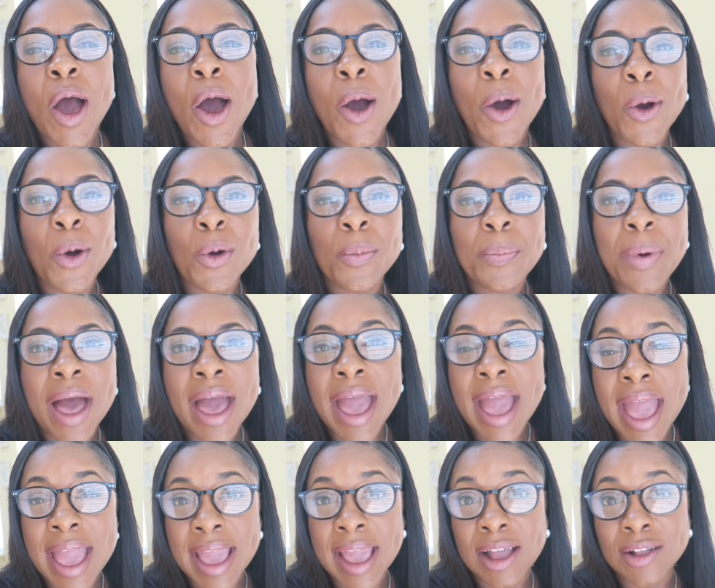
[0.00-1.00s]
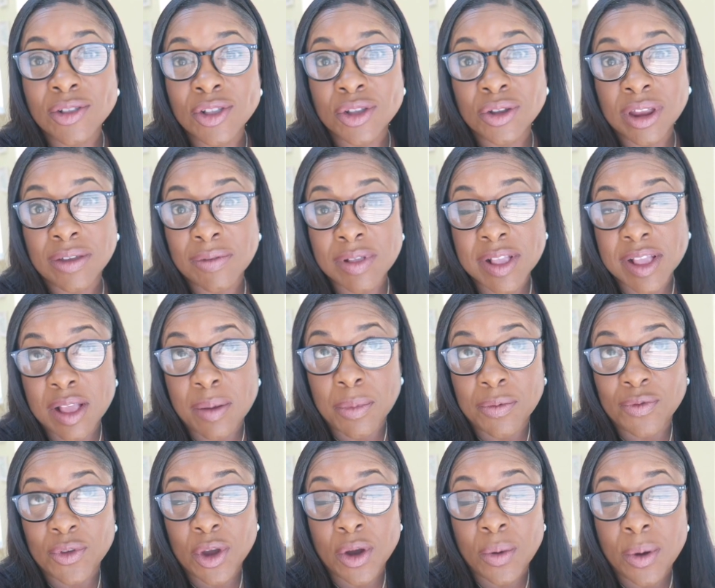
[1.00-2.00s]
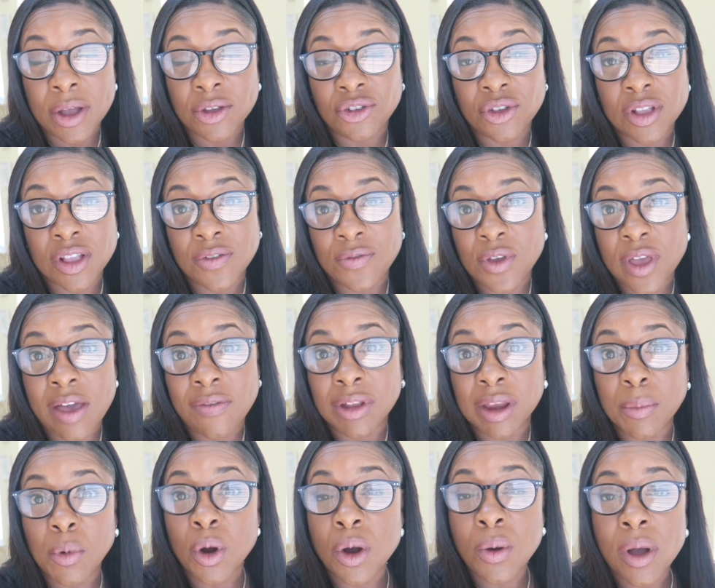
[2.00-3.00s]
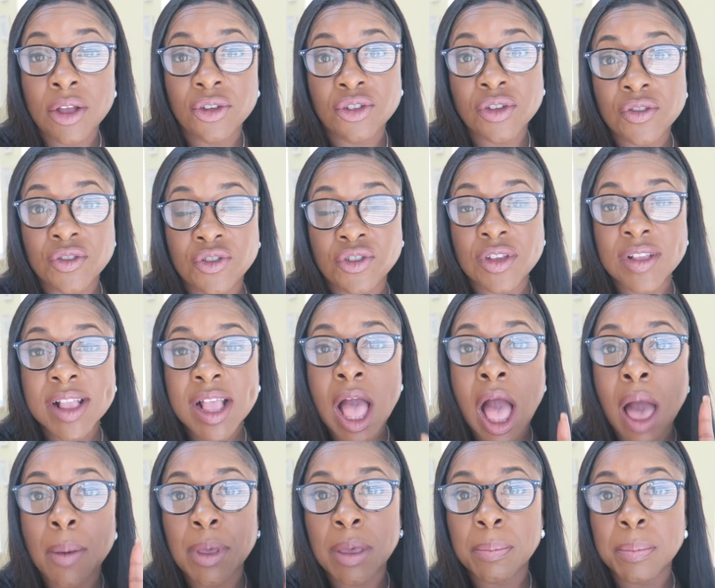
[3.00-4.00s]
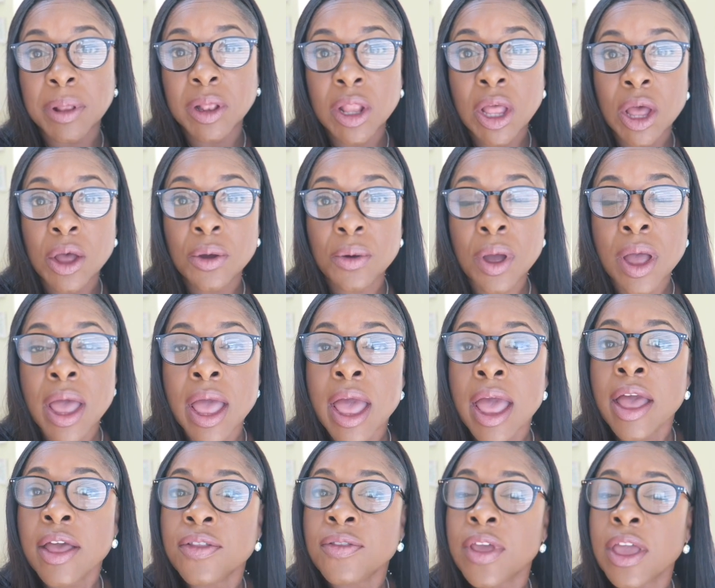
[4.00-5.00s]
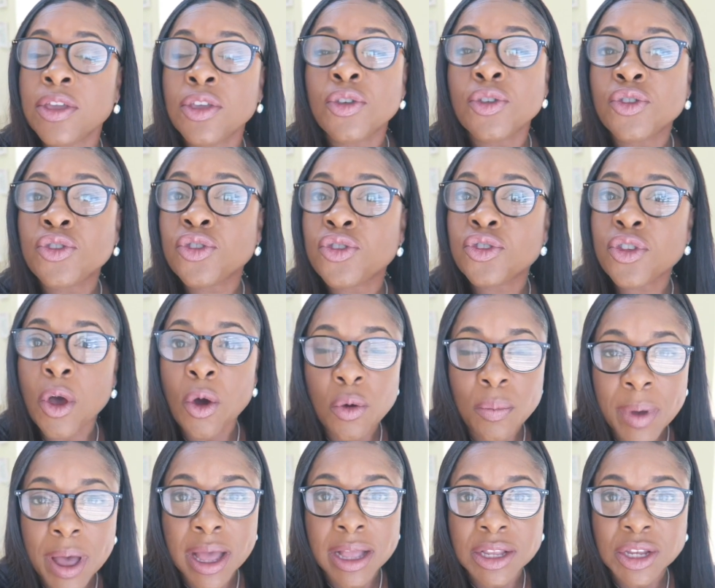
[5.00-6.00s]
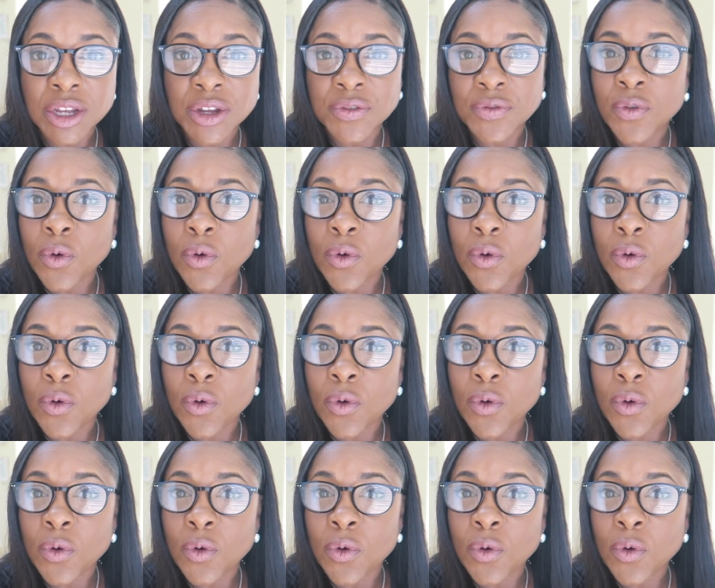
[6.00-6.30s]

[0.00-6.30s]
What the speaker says: Hope I answered even some of your questions. If you have any more questions, just comment below. Thank you so much